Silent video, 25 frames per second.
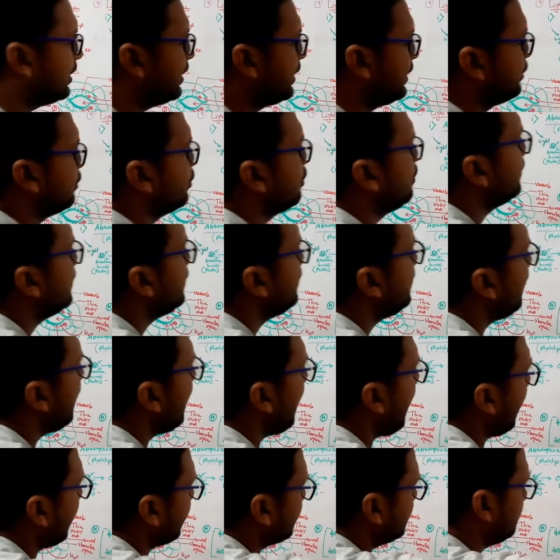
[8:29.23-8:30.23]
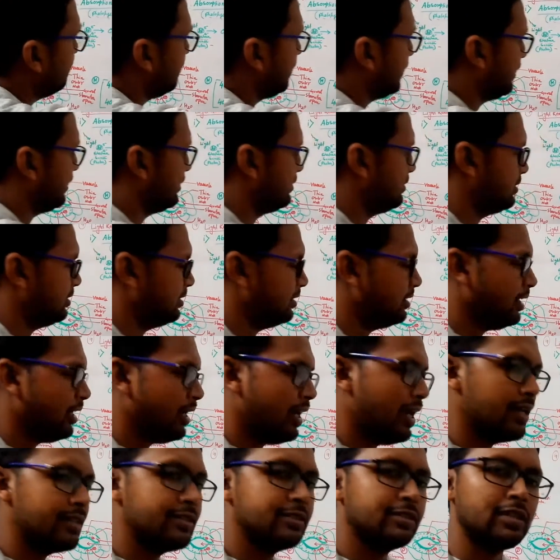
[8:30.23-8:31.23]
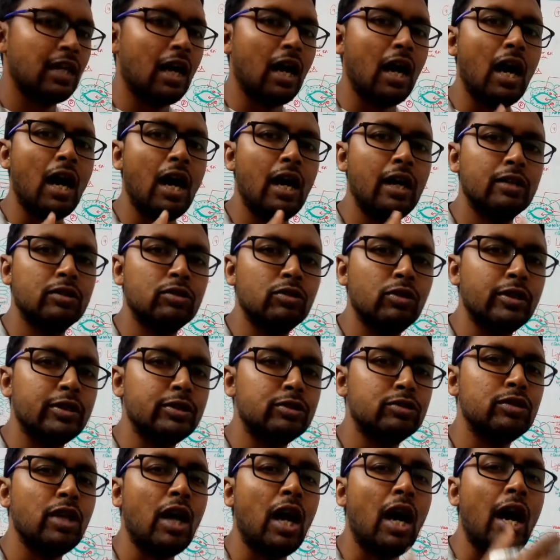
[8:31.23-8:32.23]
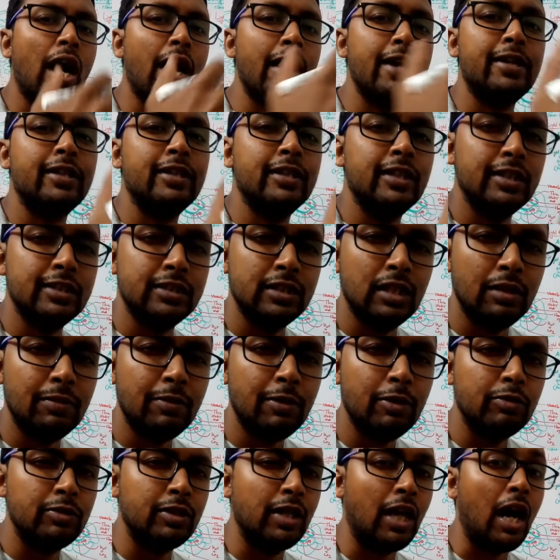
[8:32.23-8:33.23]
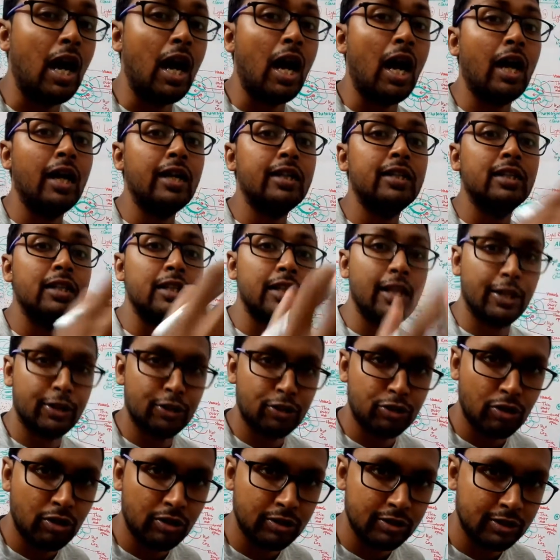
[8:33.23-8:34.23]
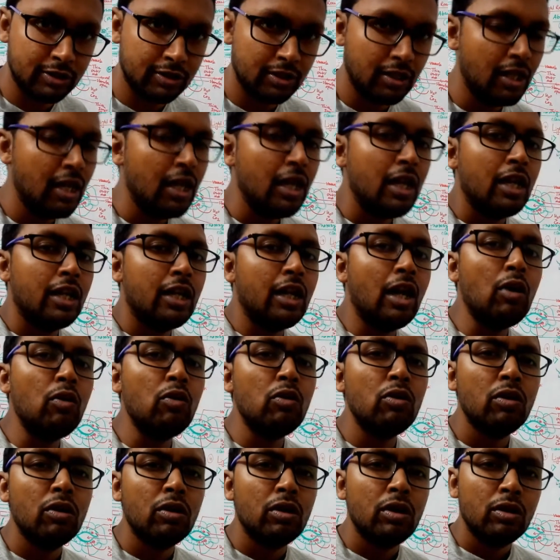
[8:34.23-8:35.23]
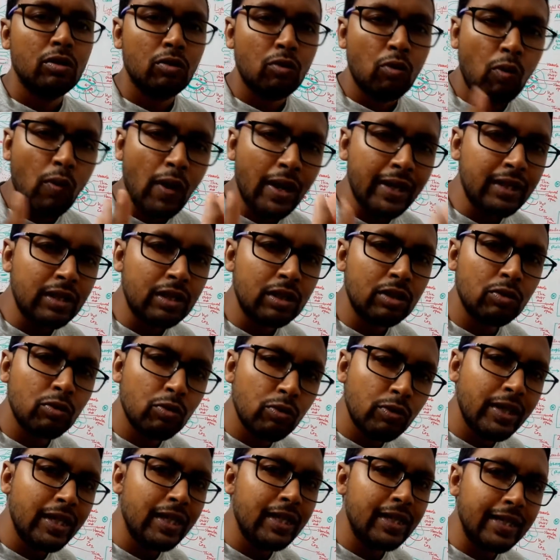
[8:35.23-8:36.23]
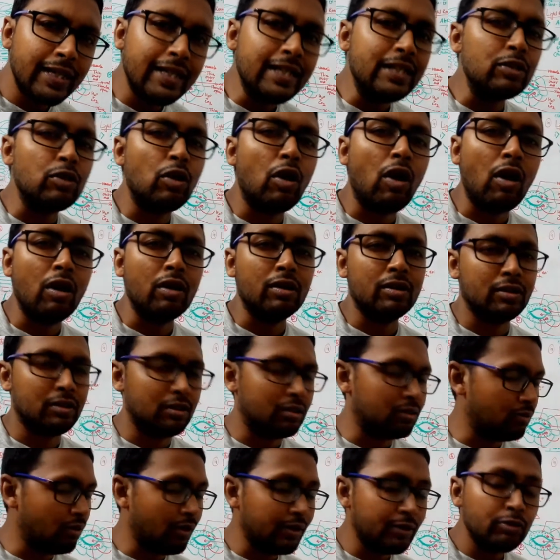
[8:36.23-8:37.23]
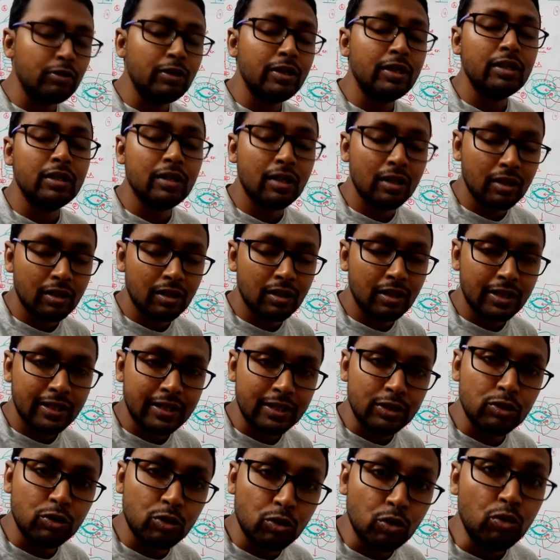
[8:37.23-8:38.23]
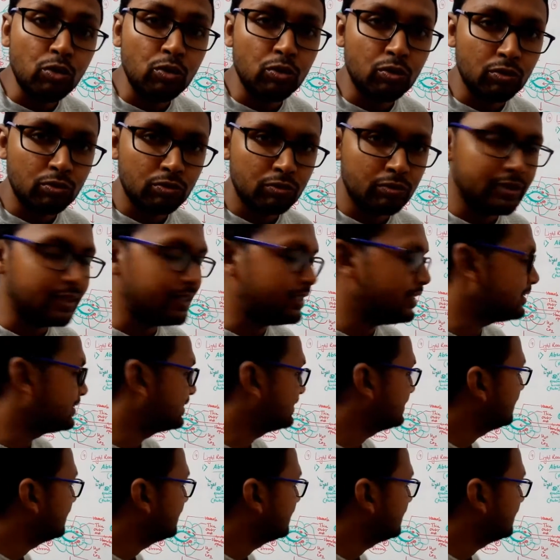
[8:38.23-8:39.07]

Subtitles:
it will be activated and is going to the higher energy level with high electrons. Now what will it do with its